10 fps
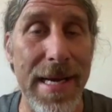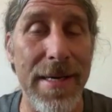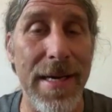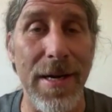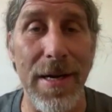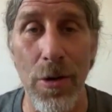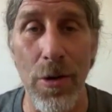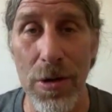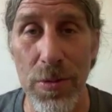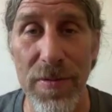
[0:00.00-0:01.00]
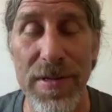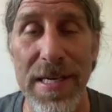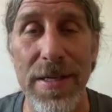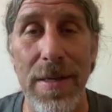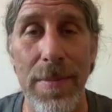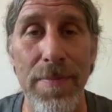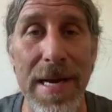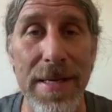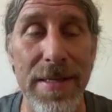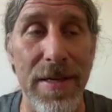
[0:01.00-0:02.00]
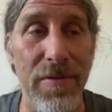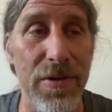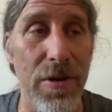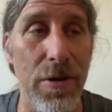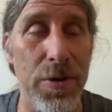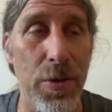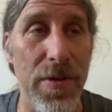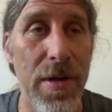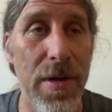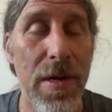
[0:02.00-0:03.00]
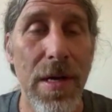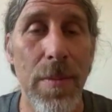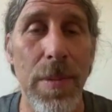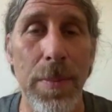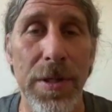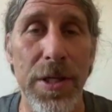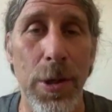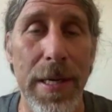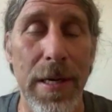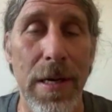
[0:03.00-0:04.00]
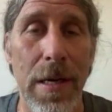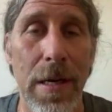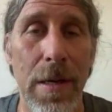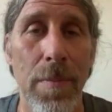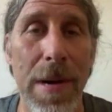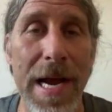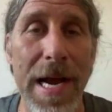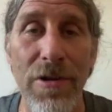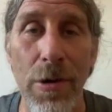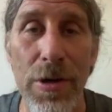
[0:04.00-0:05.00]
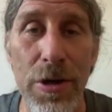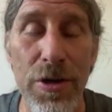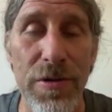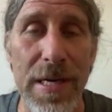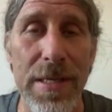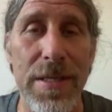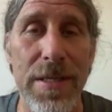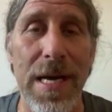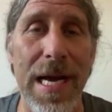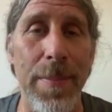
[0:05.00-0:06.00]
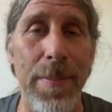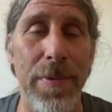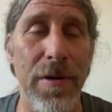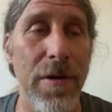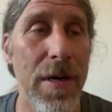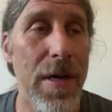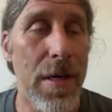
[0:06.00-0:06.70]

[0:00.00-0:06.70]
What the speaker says: And of course, we've seen some amazing results with people doing micronutrients and hyper